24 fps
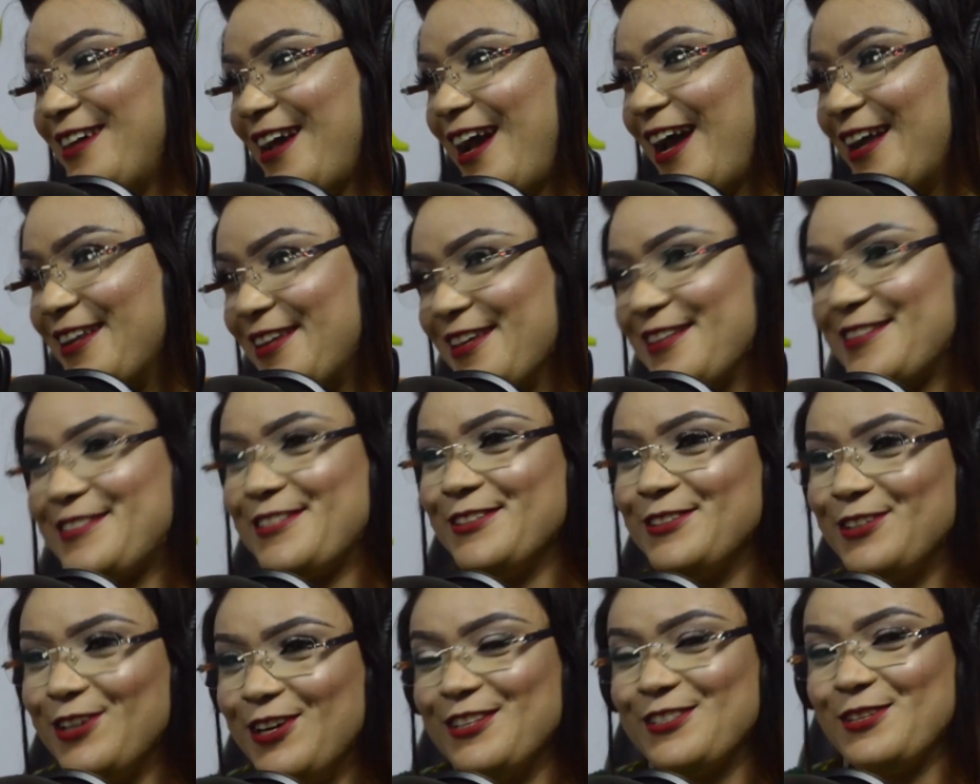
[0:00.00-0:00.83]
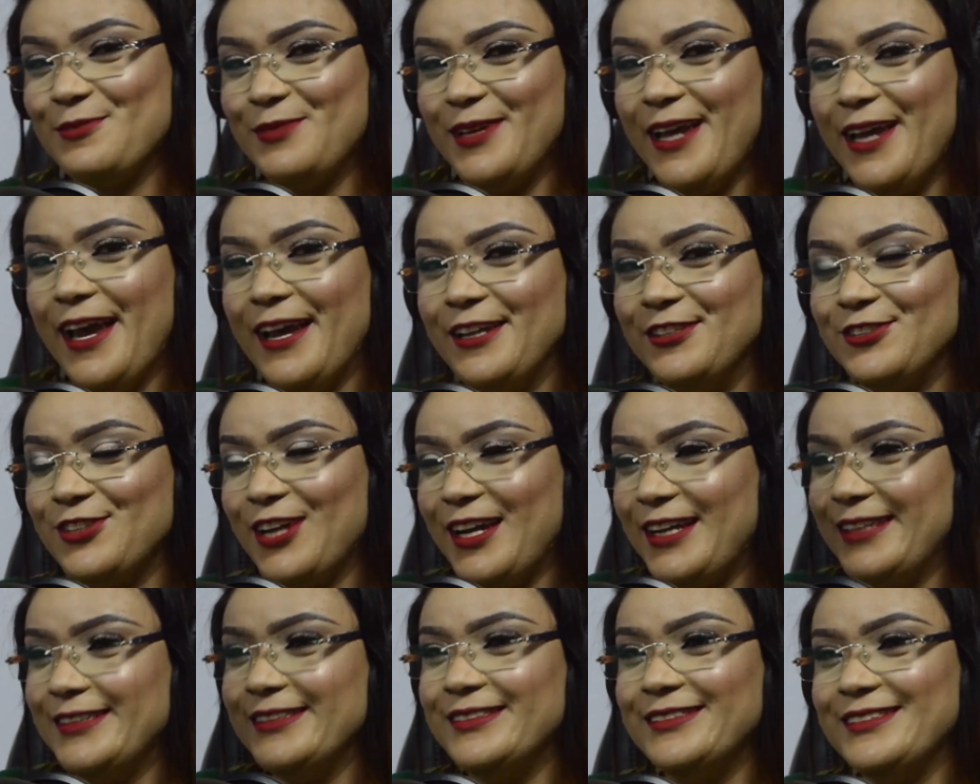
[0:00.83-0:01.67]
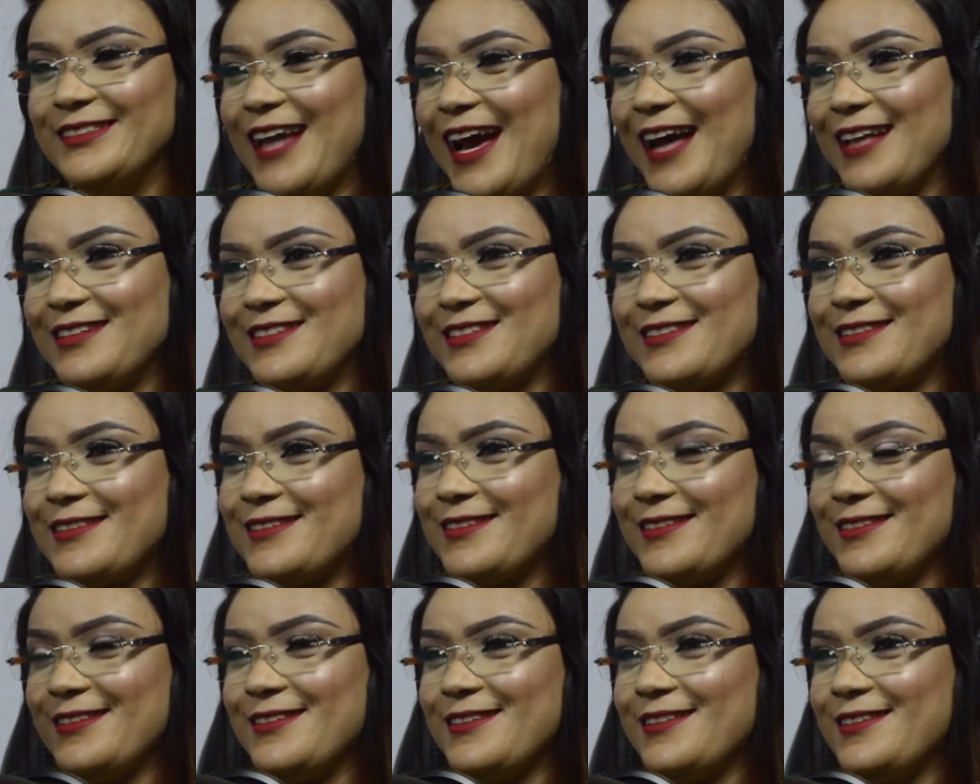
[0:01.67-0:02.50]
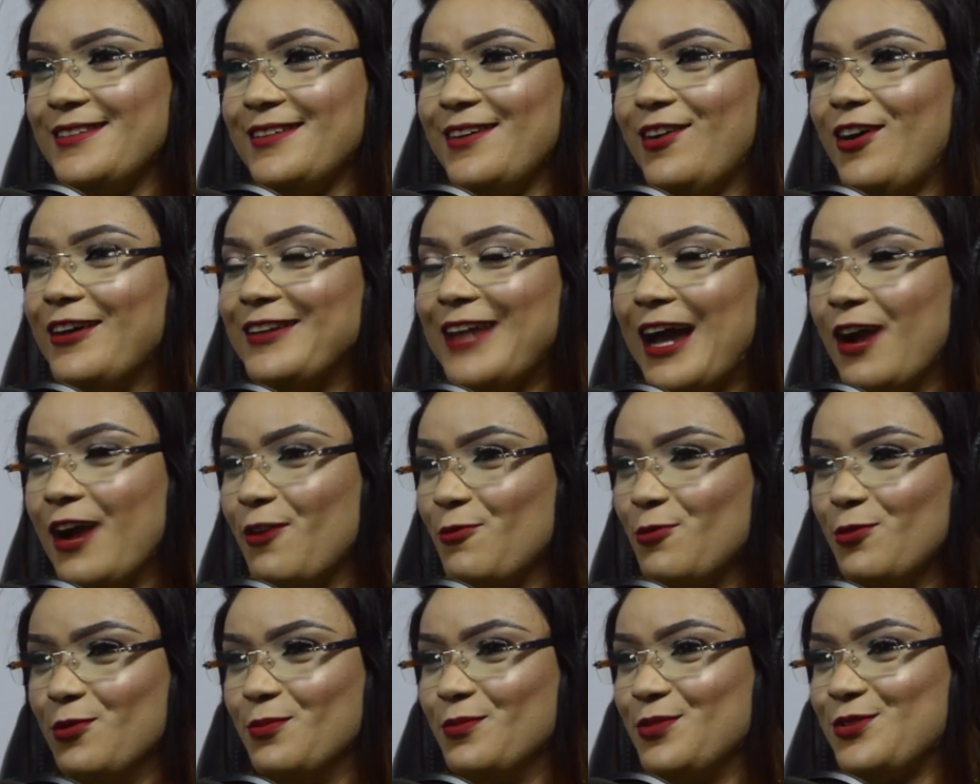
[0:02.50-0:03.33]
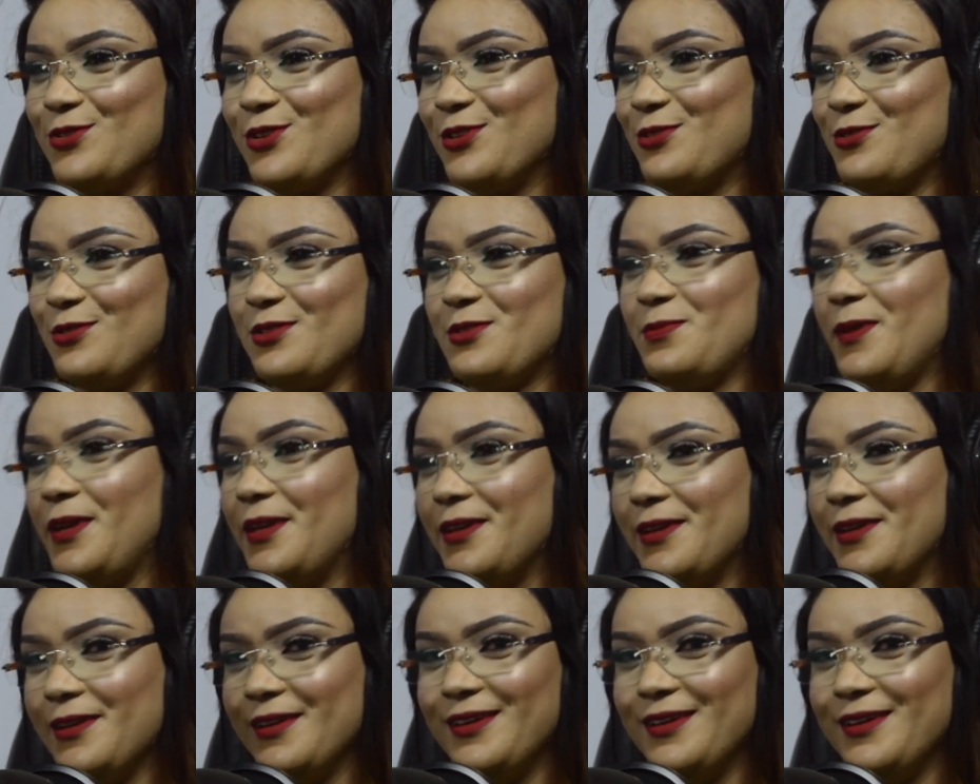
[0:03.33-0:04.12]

Are they still going to be enjoying that other room, so to speak?